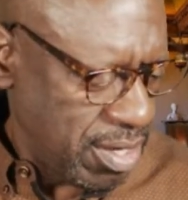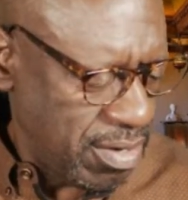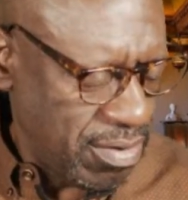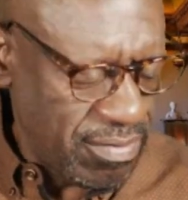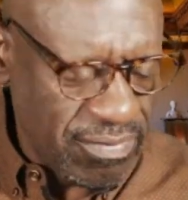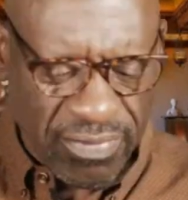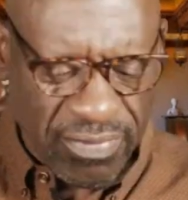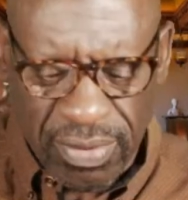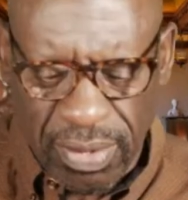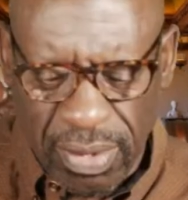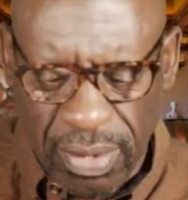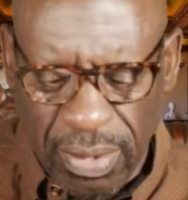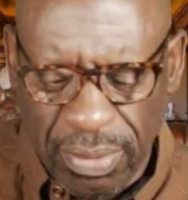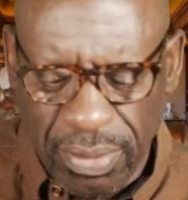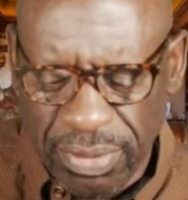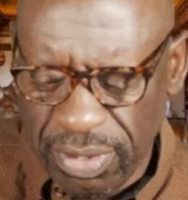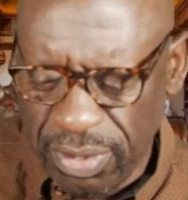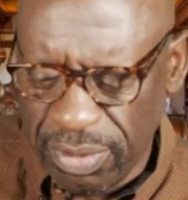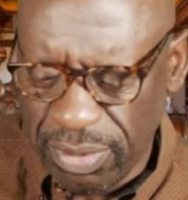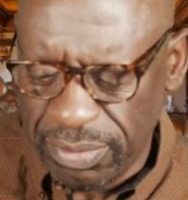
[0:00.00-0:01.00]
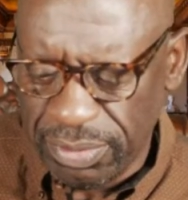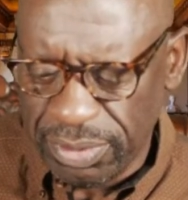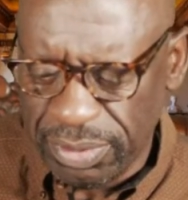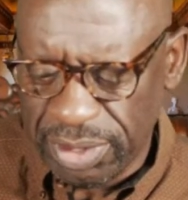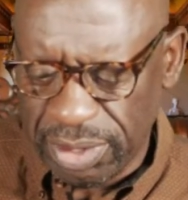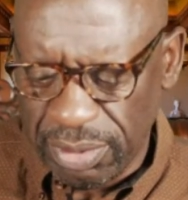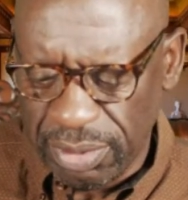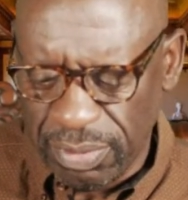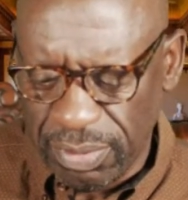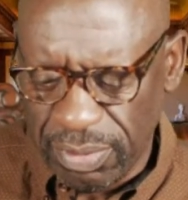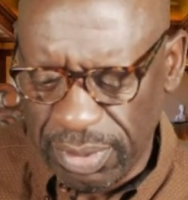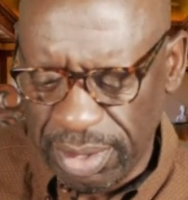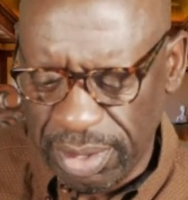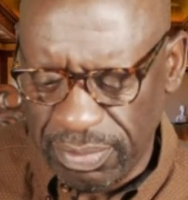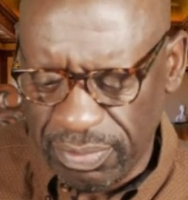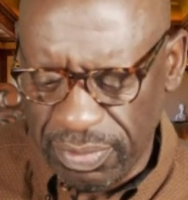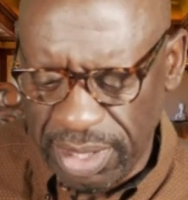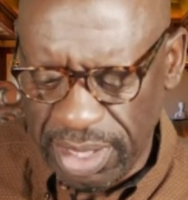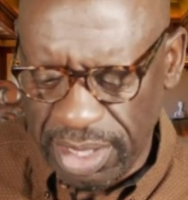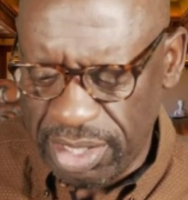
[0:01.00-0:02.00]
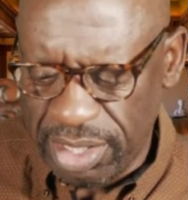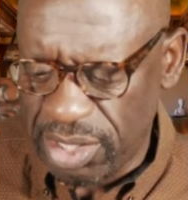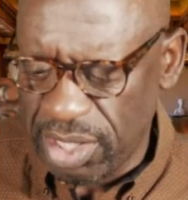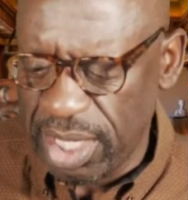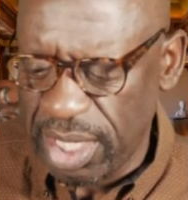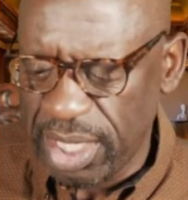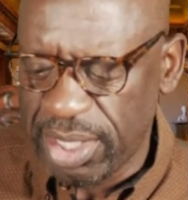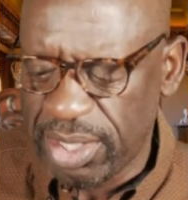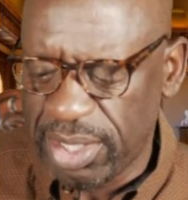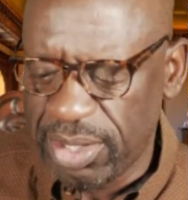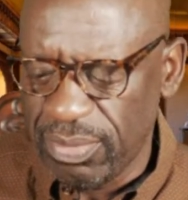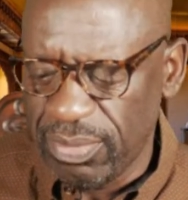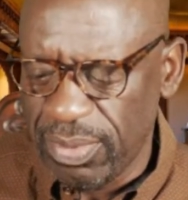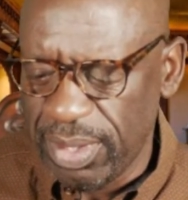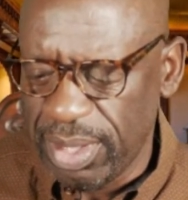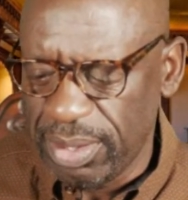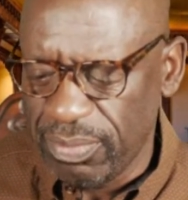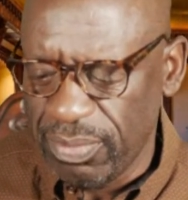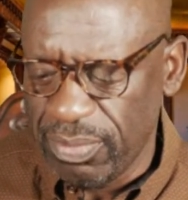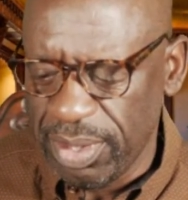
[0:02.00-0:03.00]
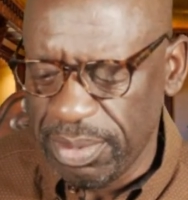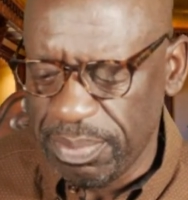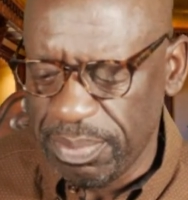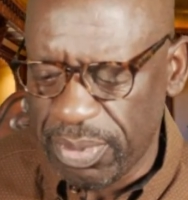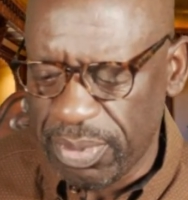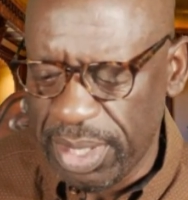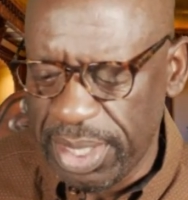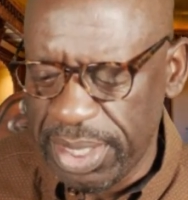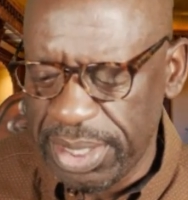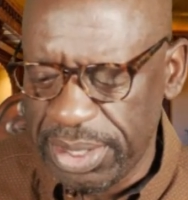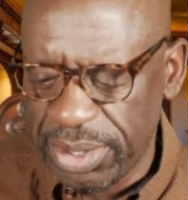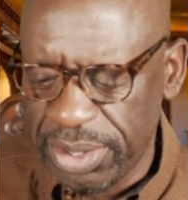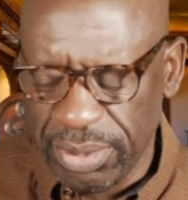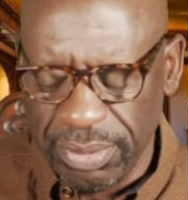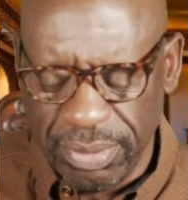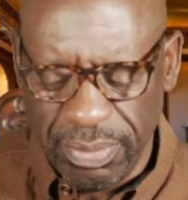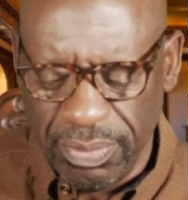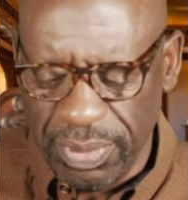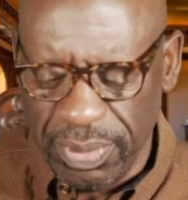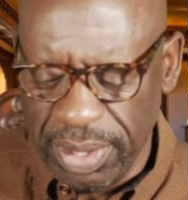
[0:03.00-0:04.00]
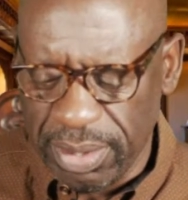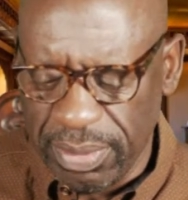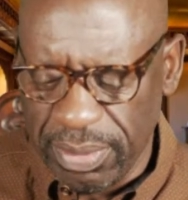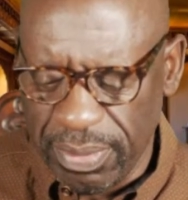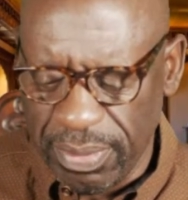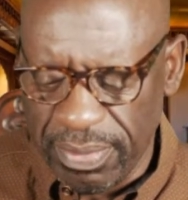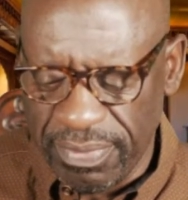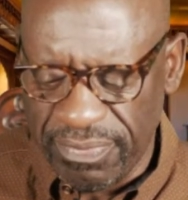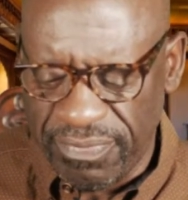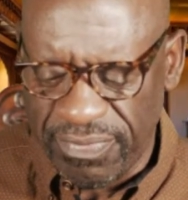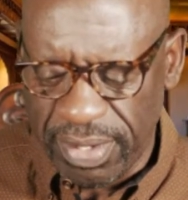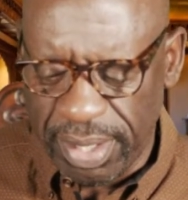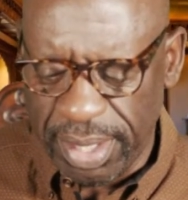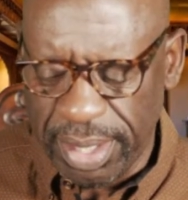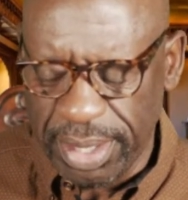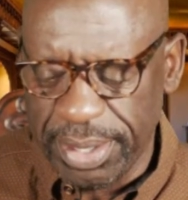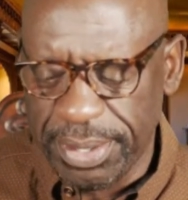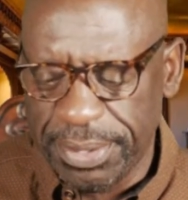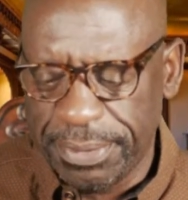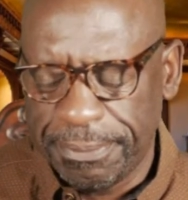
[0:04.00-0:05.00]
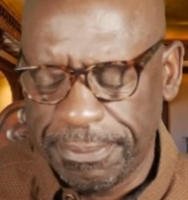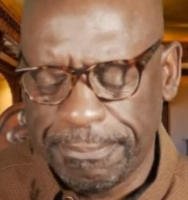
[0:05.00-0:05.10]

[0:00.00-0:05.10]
for all those, Lord, we thank you and we praise you. We glorify you.